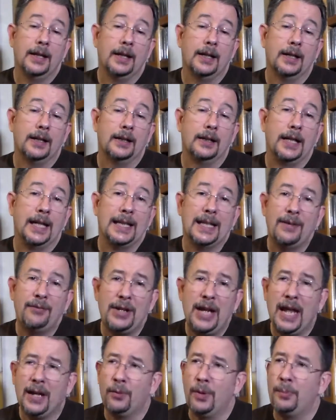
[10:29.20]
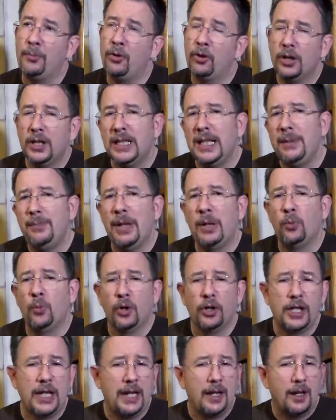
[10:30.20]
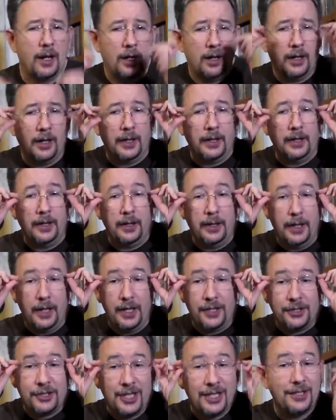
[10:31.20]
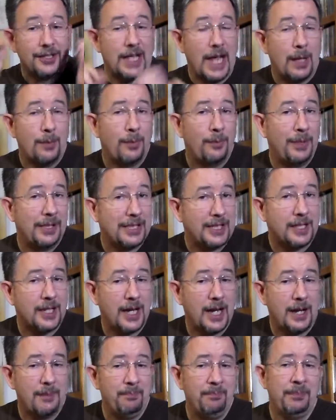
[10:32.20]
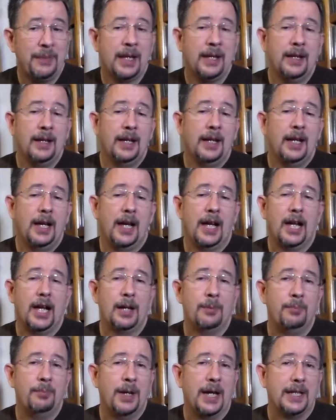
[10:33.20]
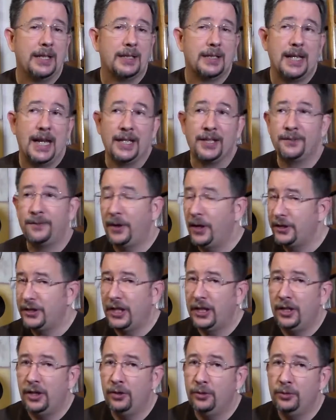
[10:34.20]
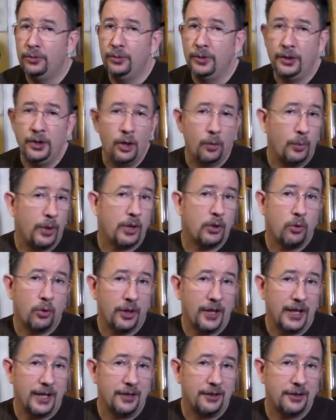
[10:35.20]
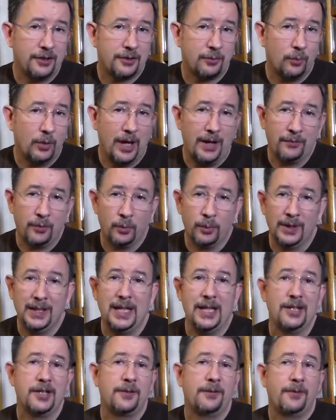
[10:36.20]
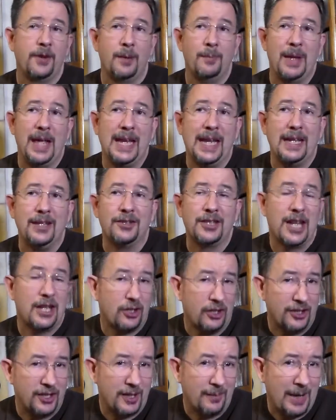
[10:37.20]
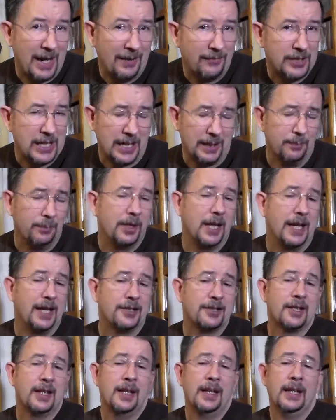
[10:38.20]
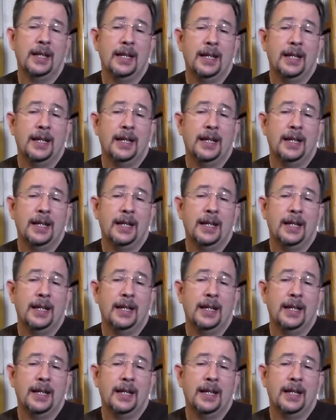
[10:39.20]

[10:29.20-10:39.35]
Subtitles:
11 had reportedly been working on a sixth album at the time, but as far as I know, no recordings were ever released from any sessions that might have taken place.